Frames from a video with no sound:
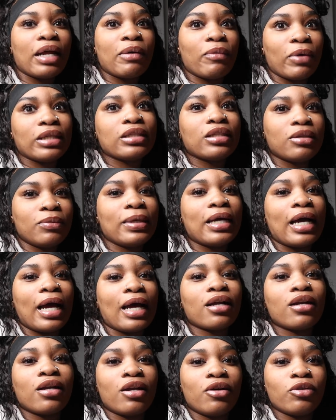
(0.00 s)
they waited till we
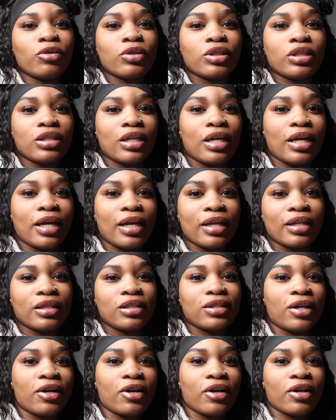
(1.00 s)
got close
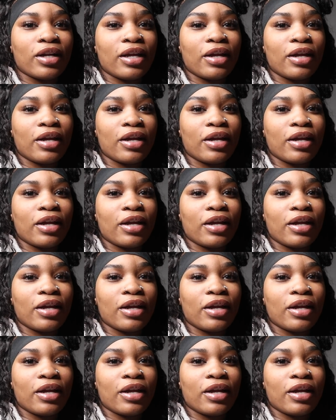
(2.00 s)
and turned